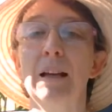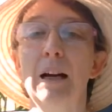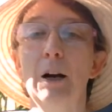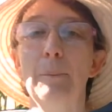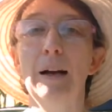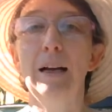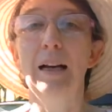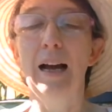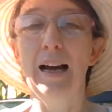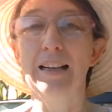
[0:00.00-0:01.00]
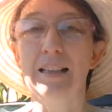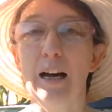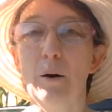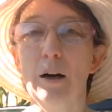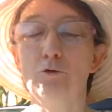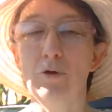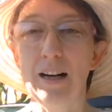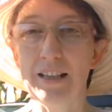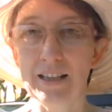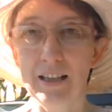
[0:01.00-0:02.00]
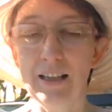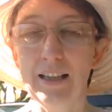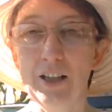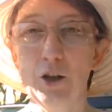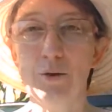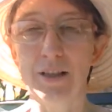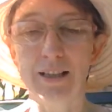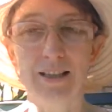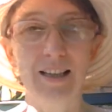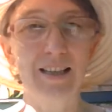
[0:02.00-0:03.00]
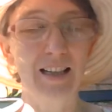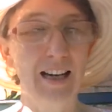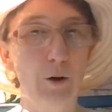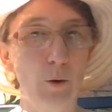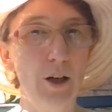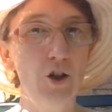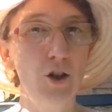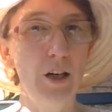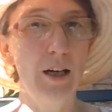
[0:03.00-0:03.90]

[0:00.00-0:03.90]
And our writer uses this language